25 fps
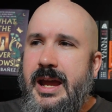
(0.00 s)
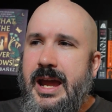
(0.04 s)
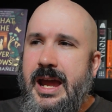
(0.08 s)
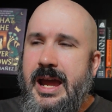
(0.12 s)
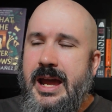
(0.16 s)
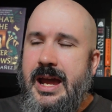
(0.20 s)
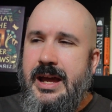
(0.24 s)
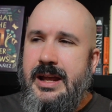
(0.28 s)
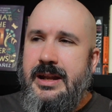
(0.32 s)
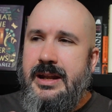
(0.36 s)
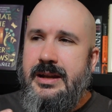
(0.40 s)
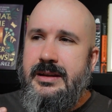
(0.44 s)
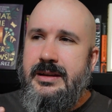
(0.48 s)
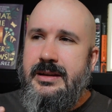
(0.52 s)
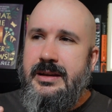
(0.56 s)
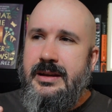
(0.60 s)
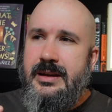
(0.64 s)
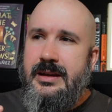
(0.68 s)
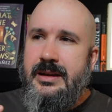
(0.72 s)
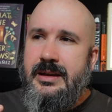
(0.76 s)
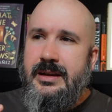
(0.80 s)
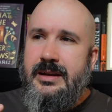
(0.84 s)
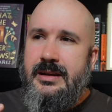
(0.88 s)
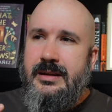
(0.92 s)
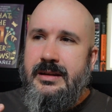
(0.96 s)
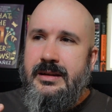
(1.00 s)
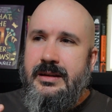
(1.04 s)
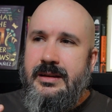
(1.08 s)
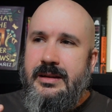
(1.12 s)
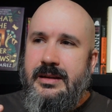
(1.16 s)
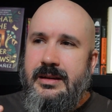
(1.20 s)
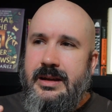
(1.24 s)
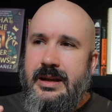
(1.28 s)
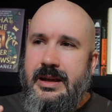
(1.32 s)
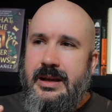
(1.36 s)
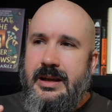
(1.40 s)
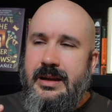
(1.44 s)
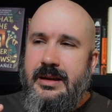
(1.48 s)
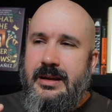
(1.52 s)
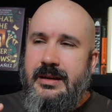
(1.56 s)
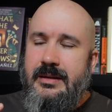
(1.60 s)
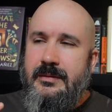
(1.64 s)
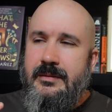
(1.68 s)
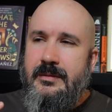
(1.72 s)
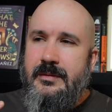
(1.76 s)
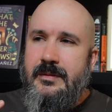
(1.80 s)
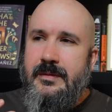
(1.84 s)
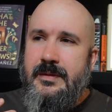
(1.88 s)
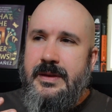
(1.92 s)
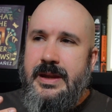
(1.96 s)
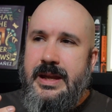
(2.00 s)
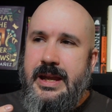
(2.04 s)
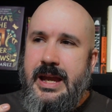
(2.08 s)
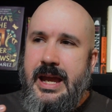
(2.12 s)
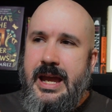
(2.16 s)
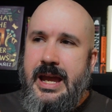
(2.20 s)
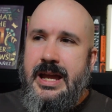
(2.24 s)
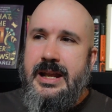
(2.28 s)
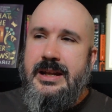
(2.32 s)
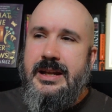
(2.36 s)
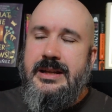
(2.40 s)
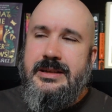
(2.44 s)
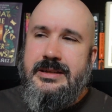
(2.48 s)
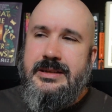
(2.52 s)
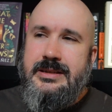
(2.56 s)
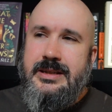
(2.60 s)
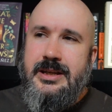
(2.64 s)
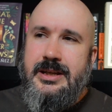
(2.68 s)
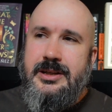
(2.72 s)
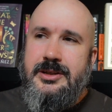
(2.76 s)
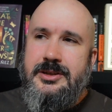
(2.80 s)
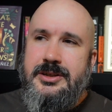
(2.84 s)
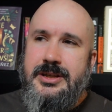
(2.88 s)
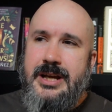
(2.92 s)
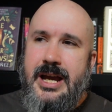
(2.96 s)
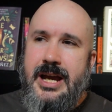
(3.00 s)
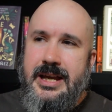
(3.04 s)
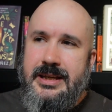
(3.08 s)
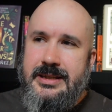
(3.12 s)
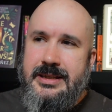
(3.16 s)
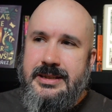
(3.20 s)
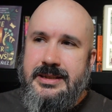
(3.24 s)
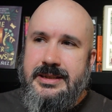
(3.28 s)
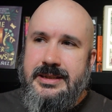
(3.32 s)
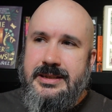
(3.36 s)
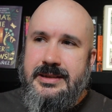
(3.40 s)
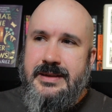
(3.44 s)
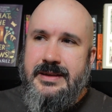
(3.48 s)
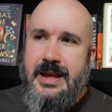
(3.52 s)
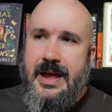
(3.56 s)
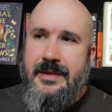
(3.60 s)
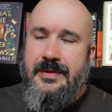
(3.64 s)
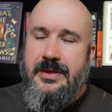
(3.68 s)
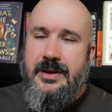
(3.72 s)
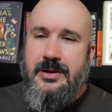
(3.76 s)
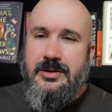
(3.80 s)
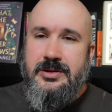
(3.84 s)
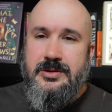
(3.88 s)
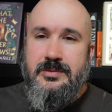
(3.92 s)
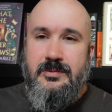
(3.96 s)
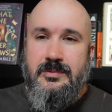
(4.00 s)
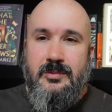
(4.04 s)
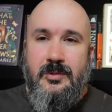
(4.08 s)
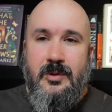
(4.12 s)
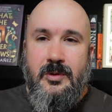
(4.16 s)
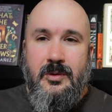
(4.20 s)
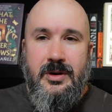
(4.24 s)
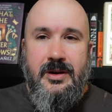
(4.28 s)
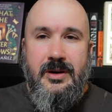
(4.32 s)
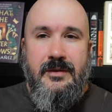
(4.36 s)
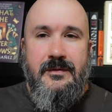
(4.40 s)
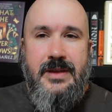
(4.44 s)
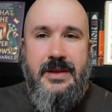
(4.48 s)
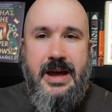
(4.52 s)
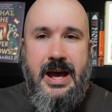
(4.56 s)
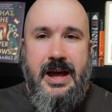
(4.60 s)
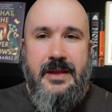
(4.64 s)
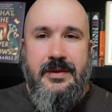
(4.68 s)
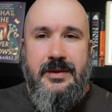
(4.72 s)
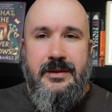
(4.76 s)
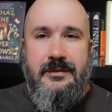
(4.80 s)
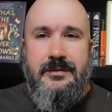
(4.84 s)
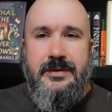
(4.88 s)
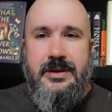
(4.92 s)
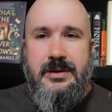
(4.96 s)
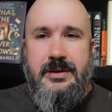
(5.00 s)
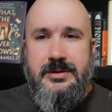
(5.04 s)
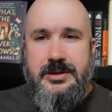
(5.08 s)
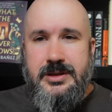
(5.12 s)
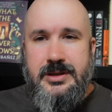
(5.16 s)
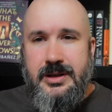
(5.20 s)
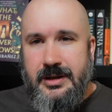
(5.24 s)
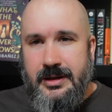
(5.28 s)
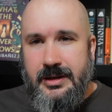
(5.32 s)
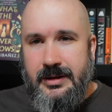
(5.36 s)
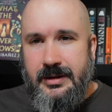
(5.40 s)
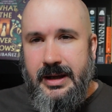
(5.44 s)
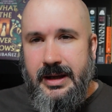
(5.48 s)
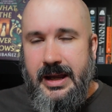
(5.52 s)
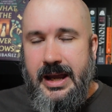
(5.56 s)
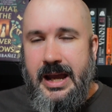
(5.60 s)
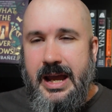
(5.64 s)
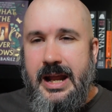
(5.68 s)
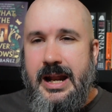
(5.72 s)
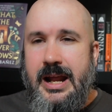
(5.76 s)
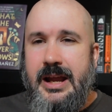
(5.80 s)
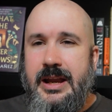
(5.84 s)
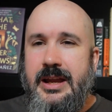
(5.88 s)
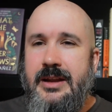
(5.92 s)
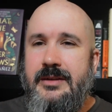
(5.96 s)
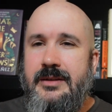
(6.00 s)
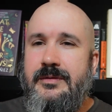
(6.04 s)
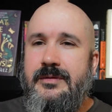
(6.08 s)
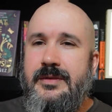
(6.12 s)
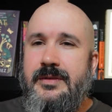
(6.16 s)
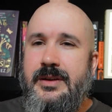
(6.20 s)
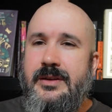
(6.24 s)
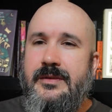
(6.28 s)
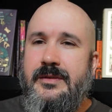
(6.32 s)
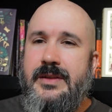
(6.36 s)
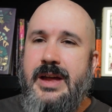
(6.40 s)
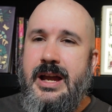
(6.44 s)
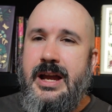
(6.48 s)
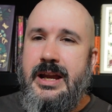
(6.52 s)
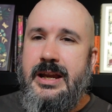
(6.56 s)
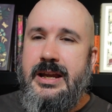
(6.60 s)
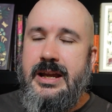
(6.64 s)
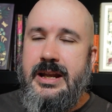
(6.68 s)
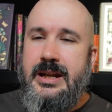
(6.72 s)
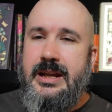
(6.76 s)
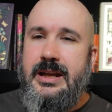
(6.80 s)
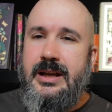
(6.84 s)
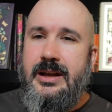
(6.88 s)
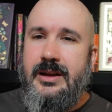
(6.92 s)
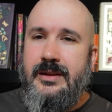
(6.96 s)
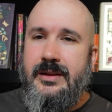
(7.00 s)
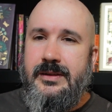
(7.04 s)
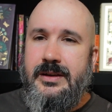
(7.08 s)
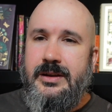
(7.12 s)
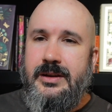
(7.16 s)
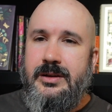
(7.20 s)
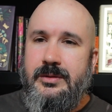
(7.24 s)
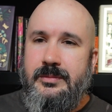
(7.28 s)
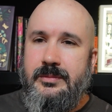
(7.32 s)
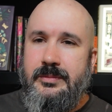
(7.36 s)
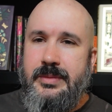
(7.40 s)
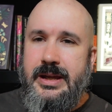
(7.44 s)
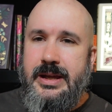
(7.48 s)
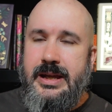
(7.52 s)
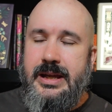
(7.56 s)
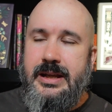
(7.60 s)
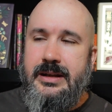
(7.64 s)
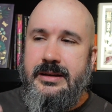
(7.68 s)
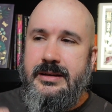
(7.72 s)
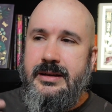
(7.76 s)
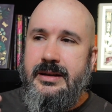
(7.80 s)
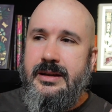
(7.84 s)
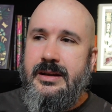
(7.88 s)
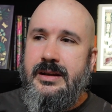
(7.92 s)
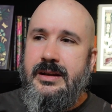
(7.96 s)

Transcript: And the end suggests that there's more of that in the future, and I can feel that getting a little bit